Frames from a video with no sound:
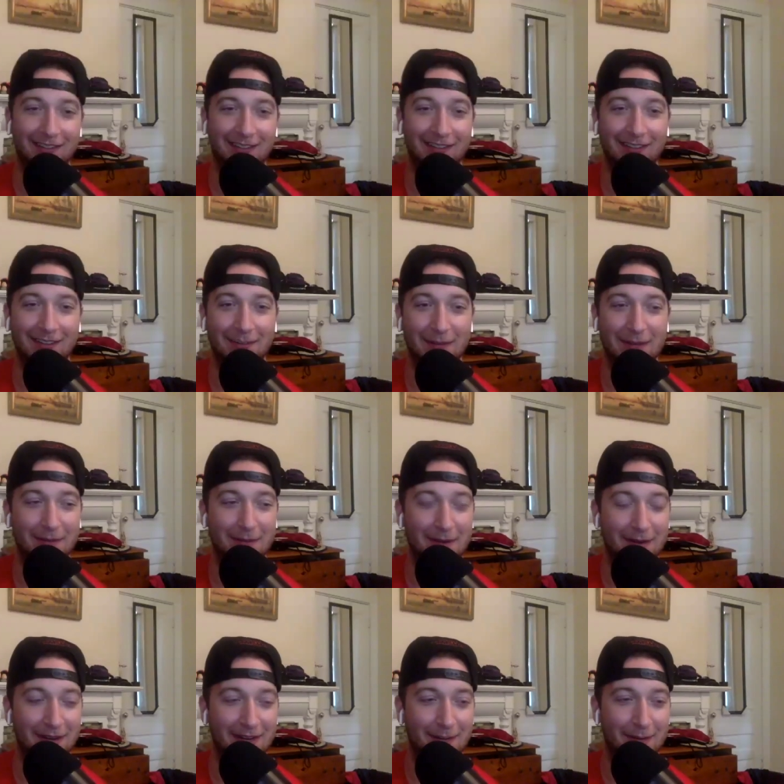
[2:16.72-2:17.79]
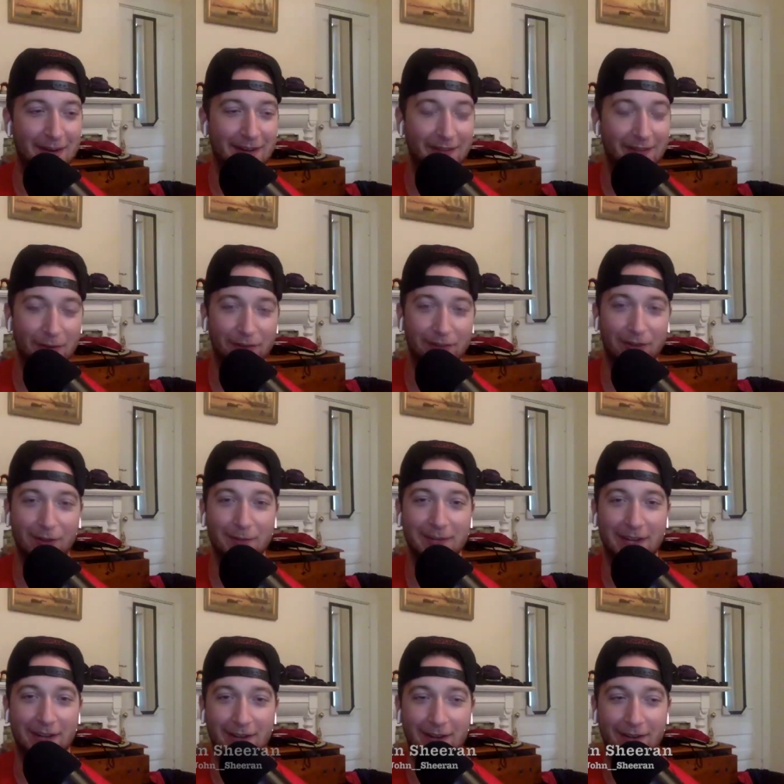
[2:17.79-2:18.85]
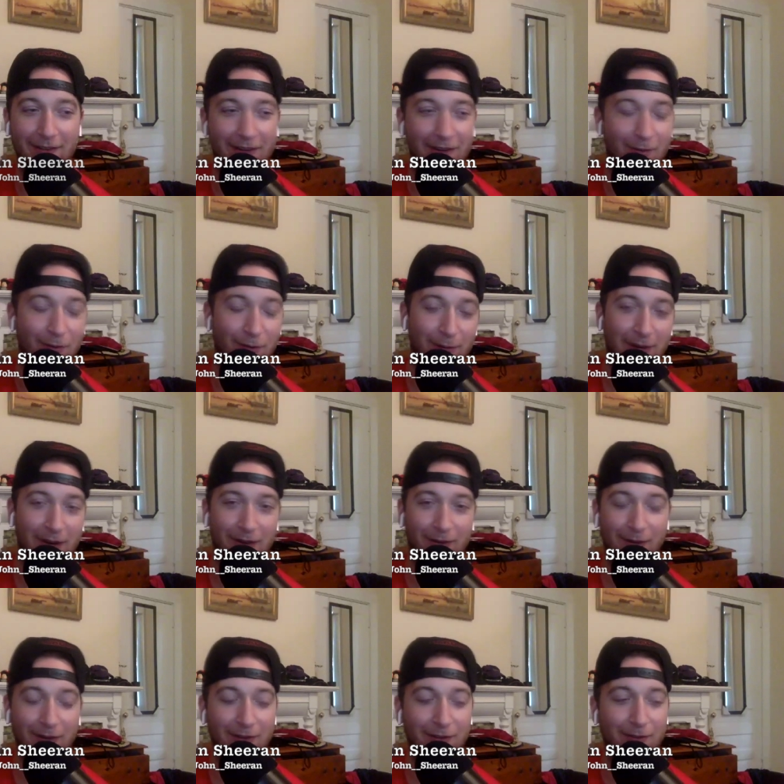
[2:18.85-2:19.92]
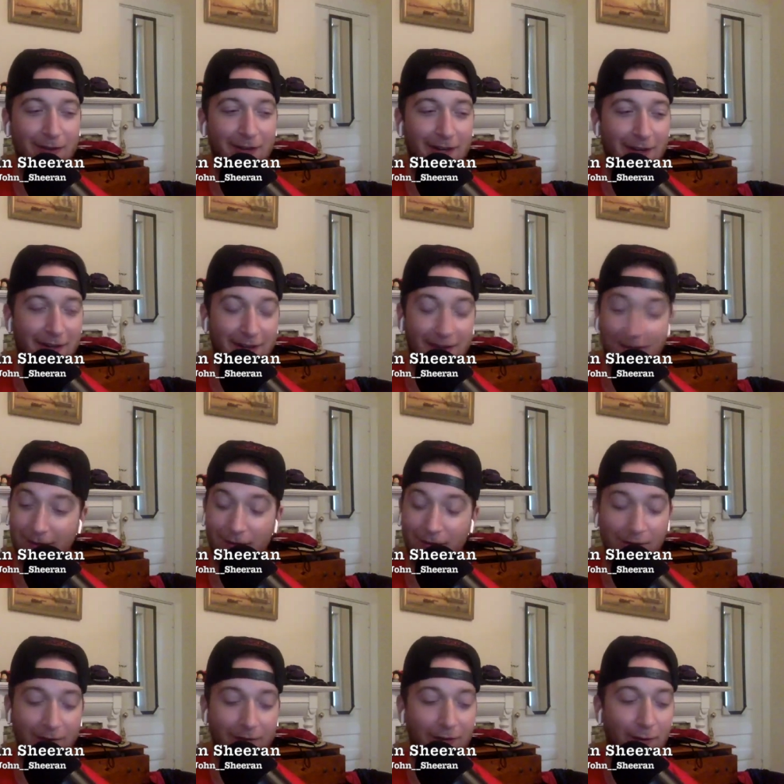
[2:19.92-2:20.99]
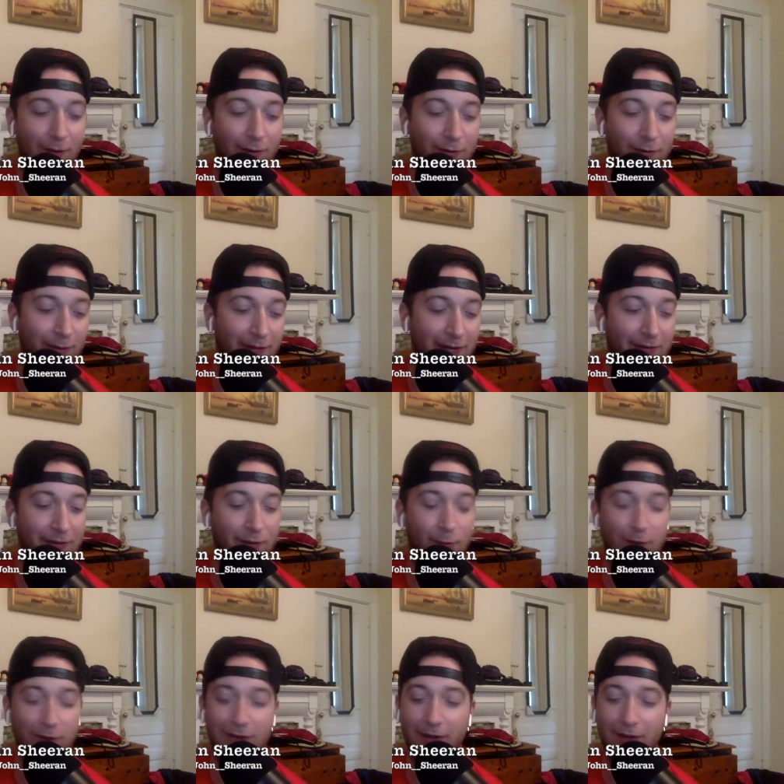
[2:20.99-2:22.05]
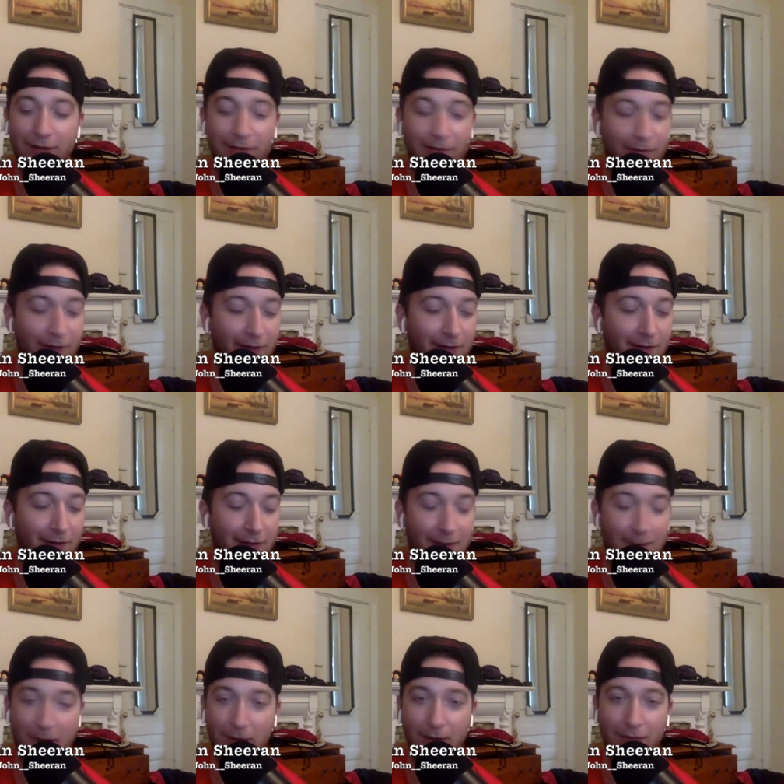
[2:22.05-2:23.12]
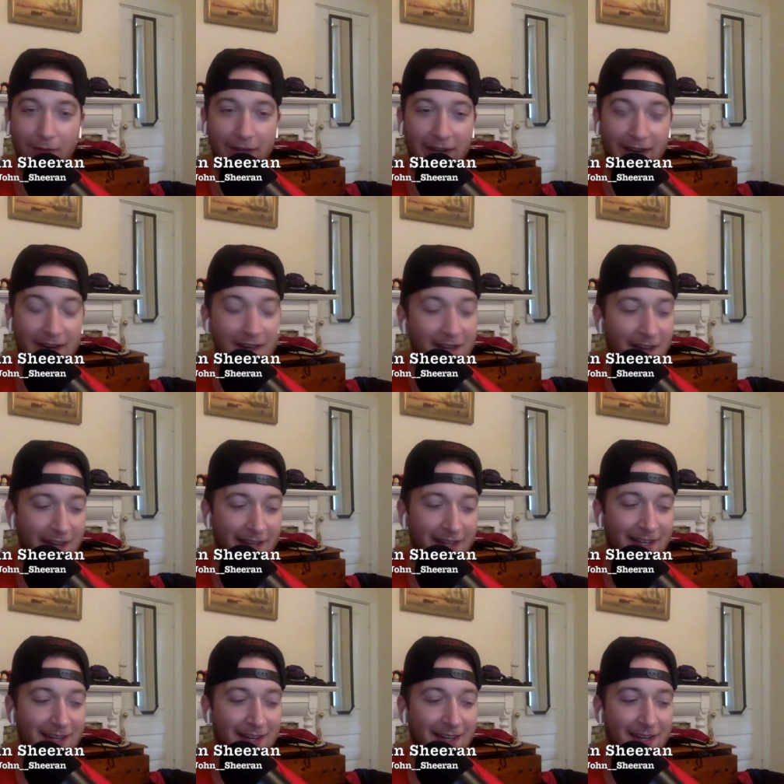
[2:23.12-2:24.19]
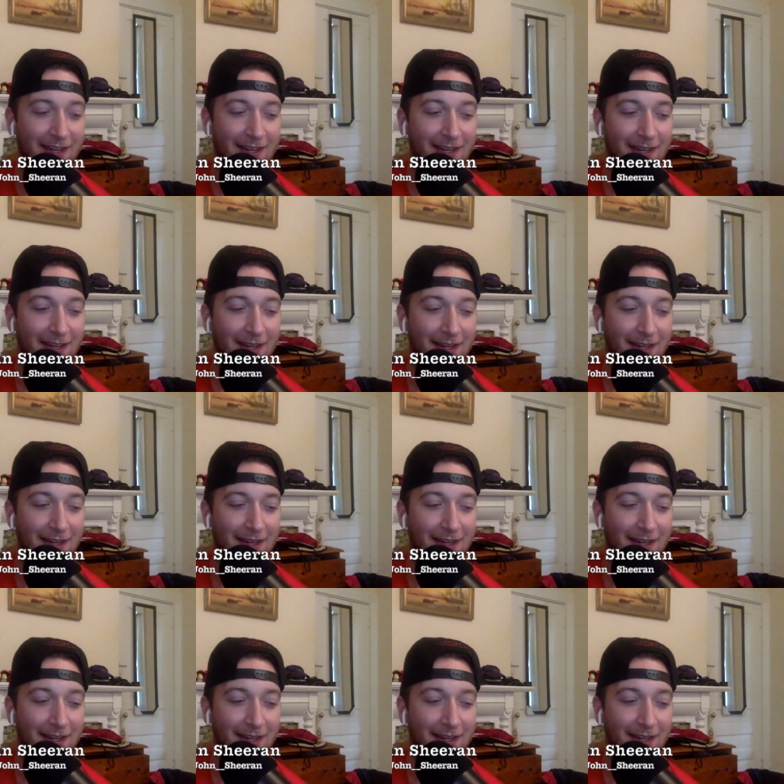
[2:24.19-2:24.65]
a hot shot rookie. He might have the most arm talent of any quarterback on the roster right now. And if the if the Colts want to give us Quentin Nelson for Andy Dalton, I'm all over that. I think I